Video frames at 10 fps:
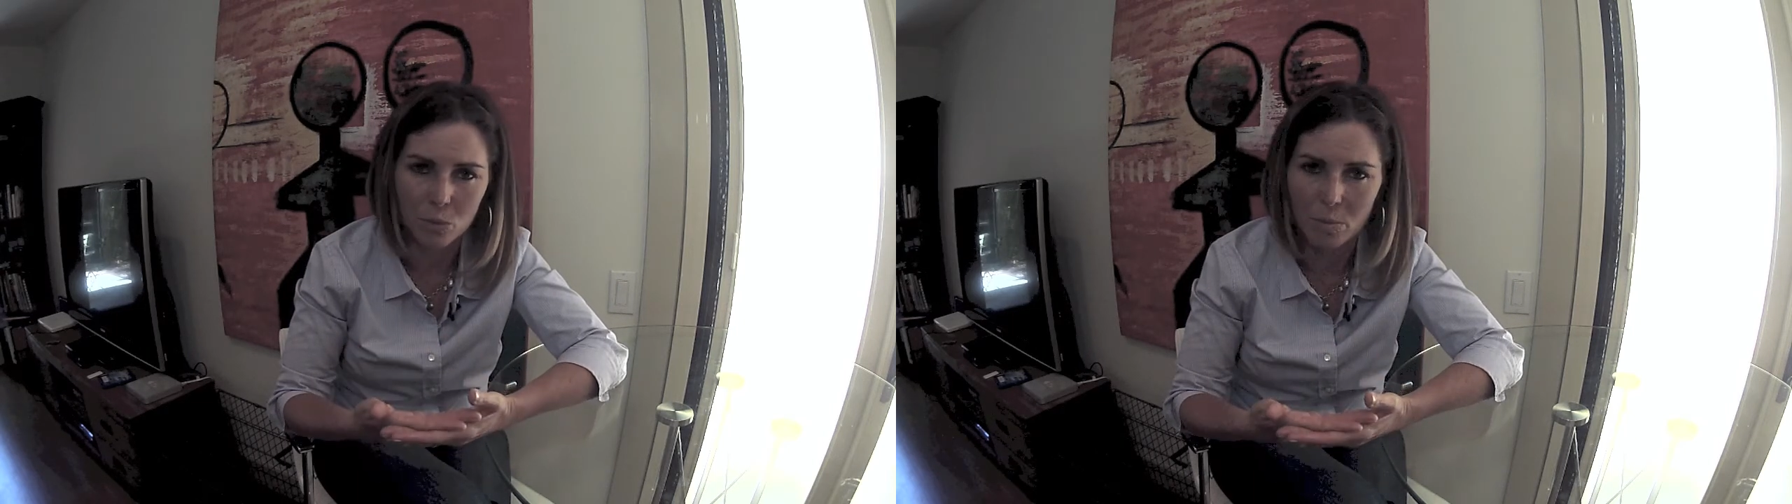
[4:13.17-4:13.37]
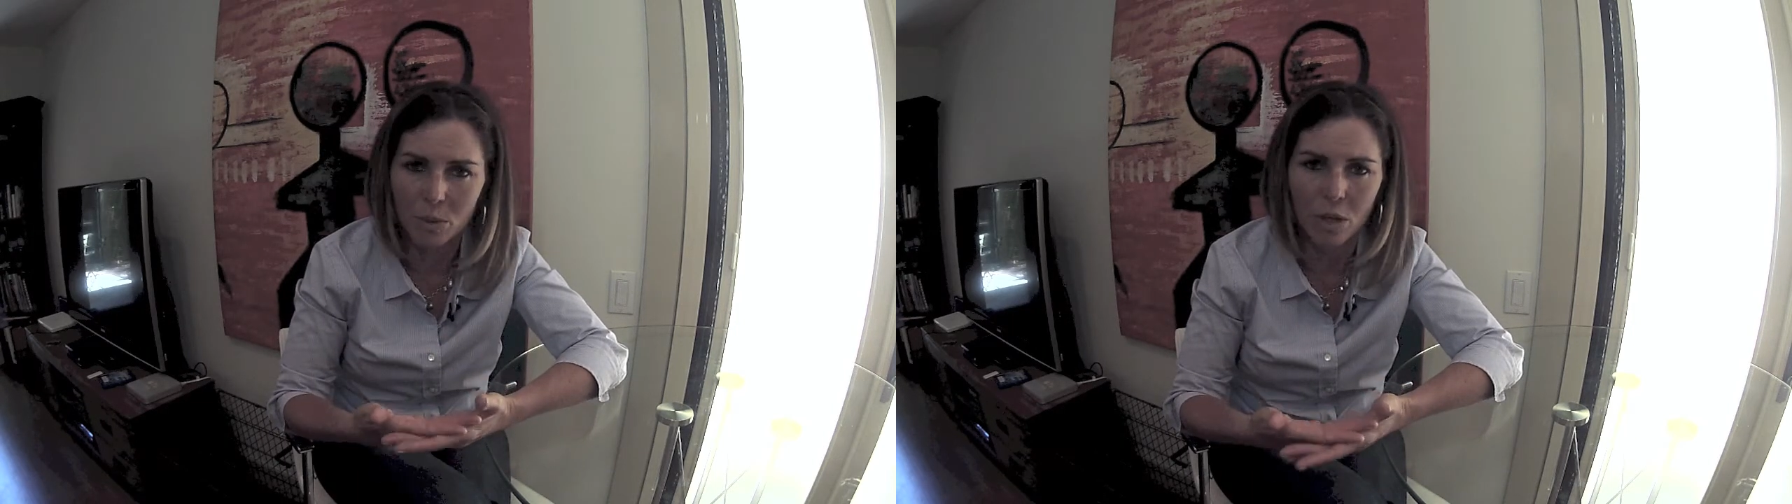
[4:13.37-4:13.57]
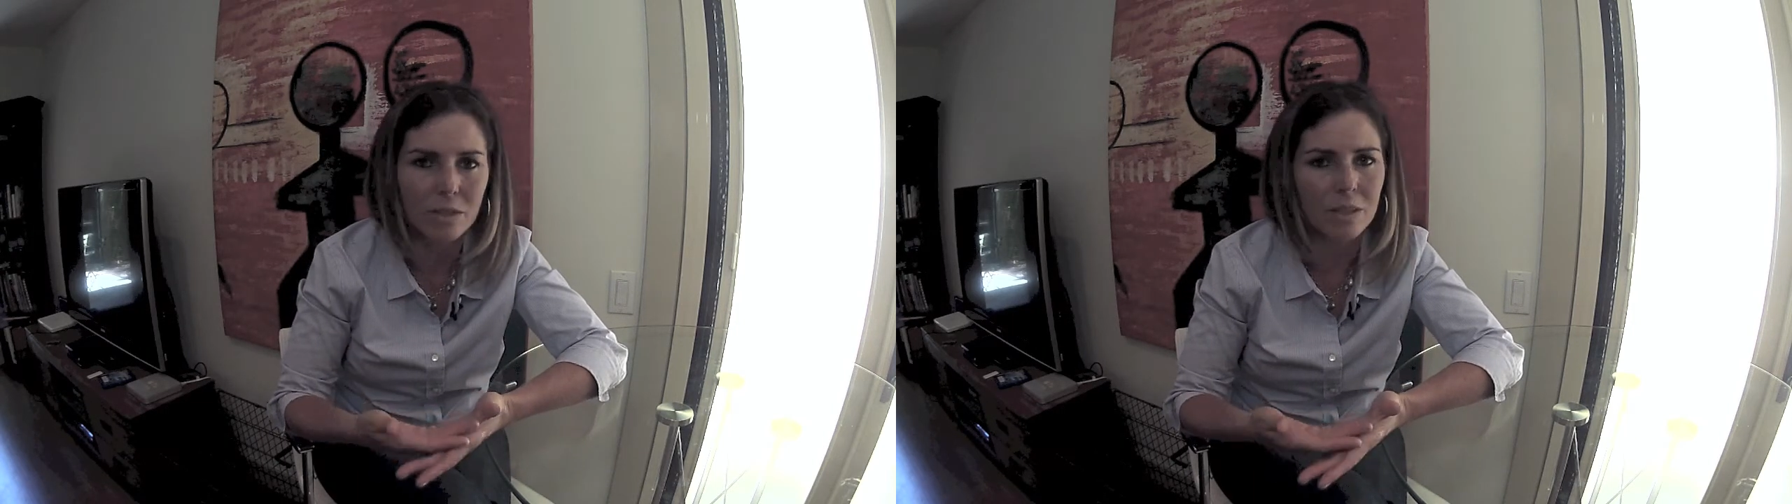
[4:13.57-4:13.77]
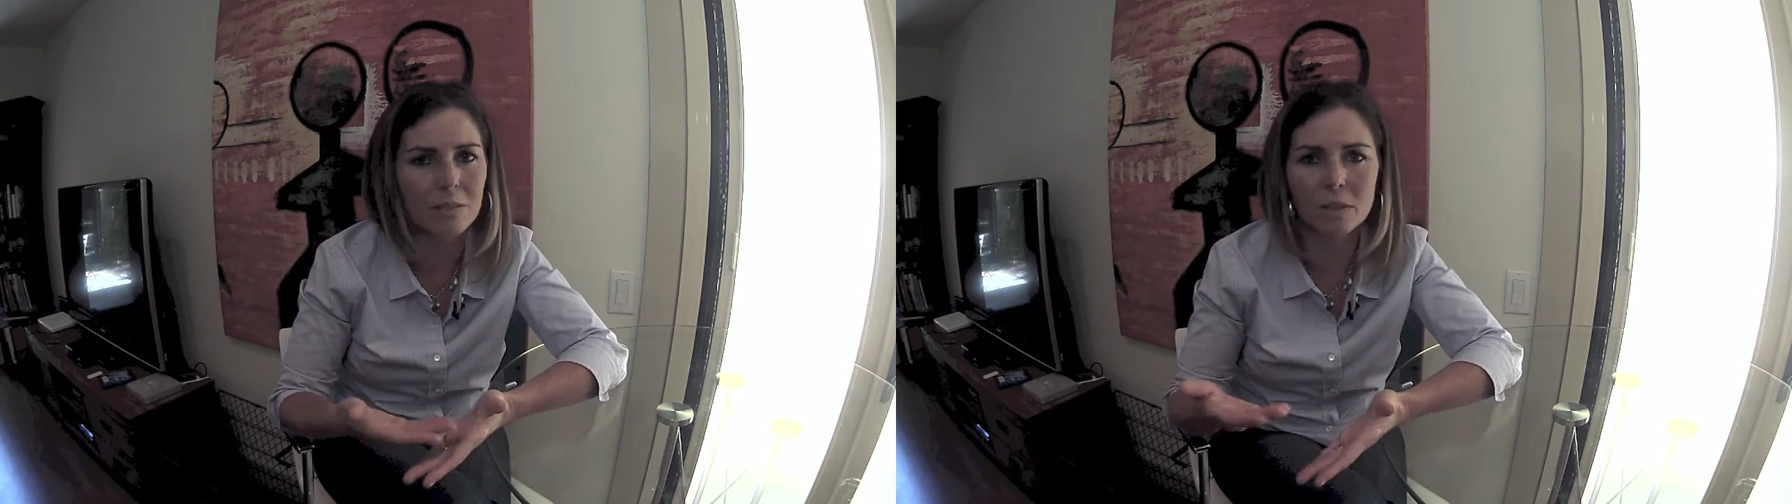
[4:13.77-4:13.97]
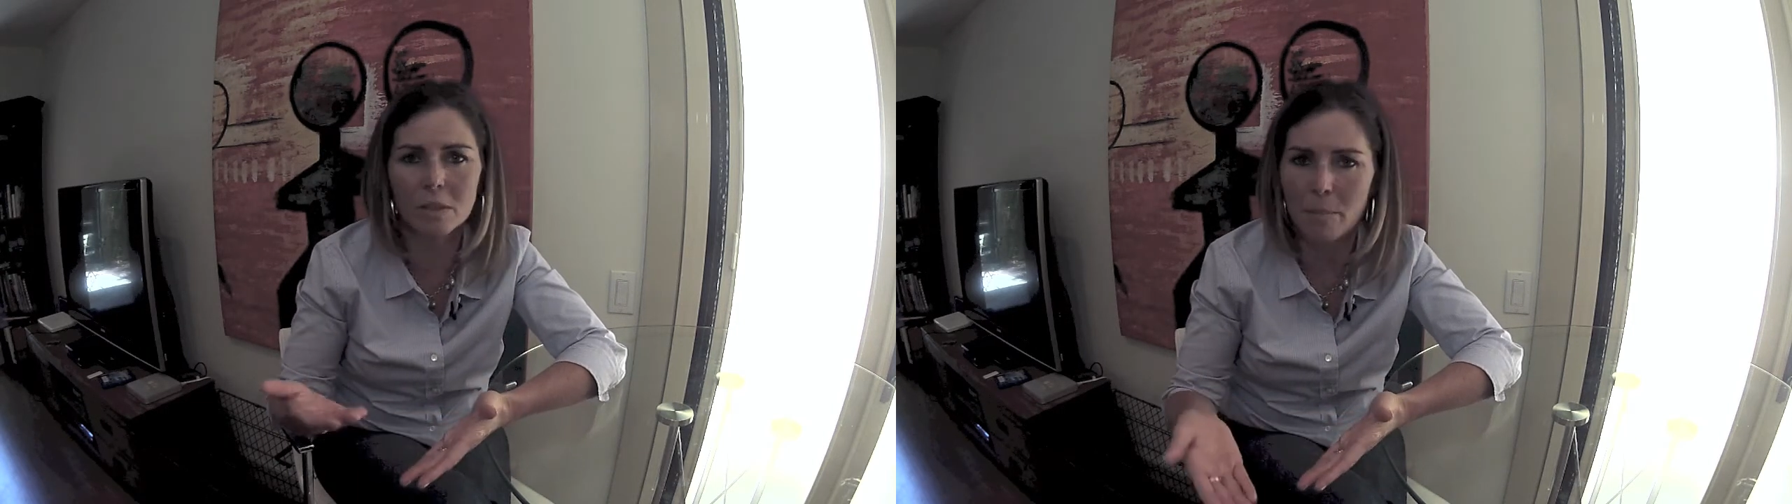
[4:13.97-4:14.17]
we put ourselves
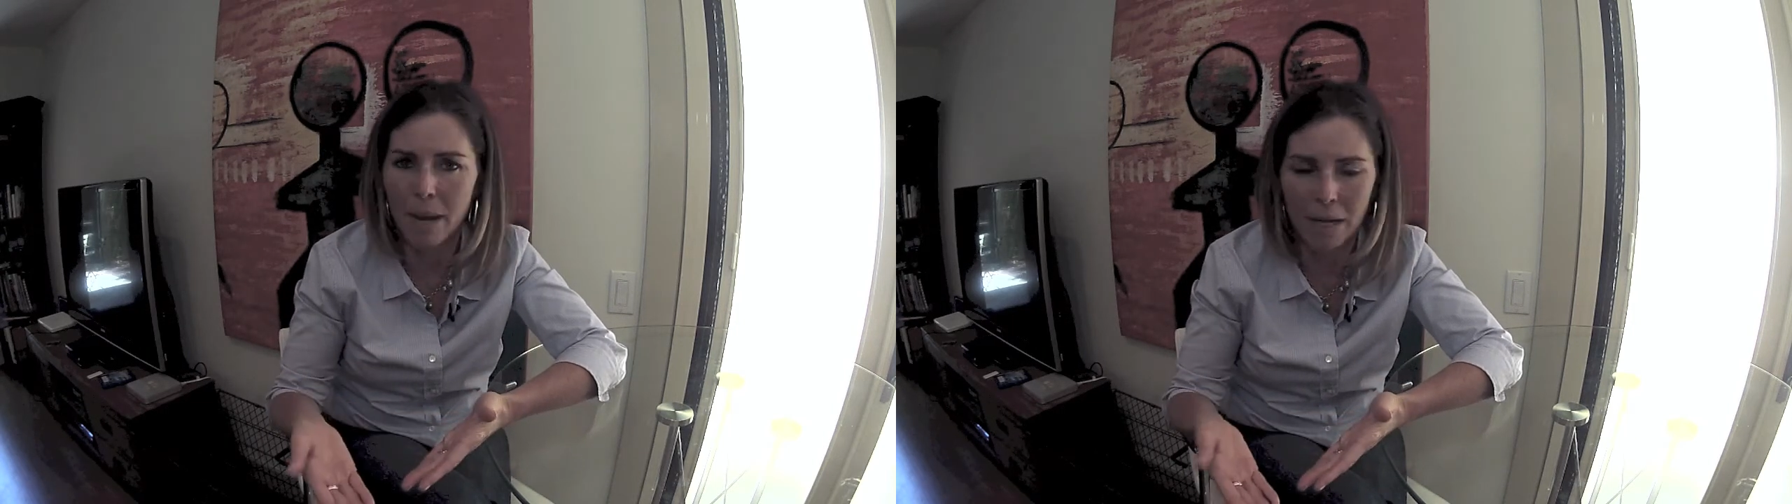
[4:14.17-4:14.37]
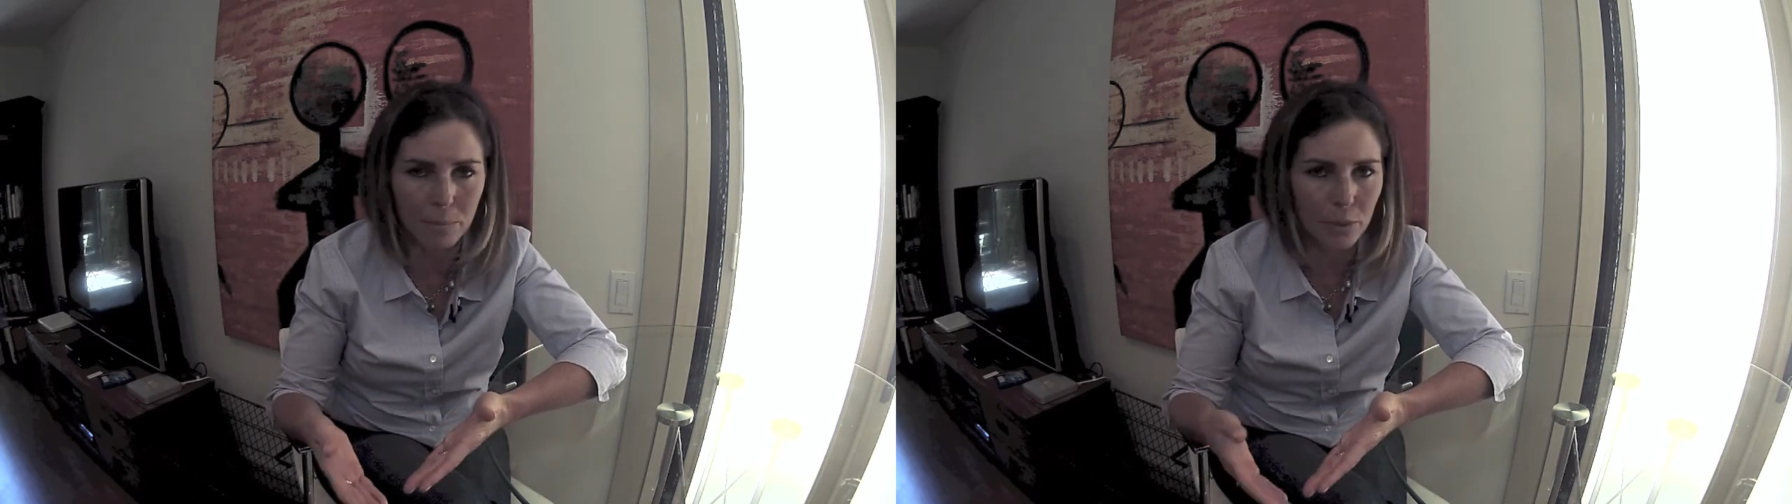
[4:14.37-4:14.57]
on the back